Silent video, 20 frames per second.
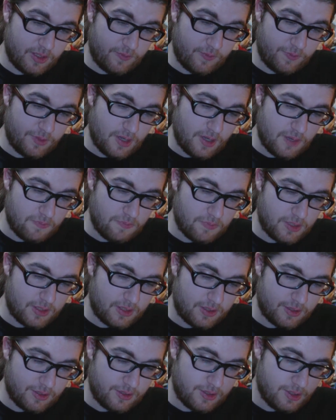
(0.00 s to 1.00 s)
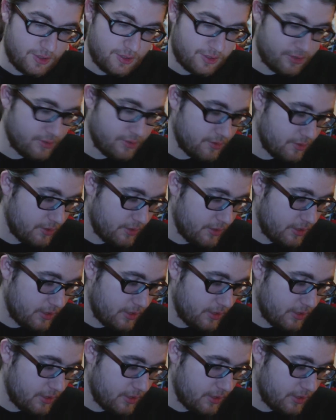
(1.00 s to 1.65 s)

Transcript: if not mint condition.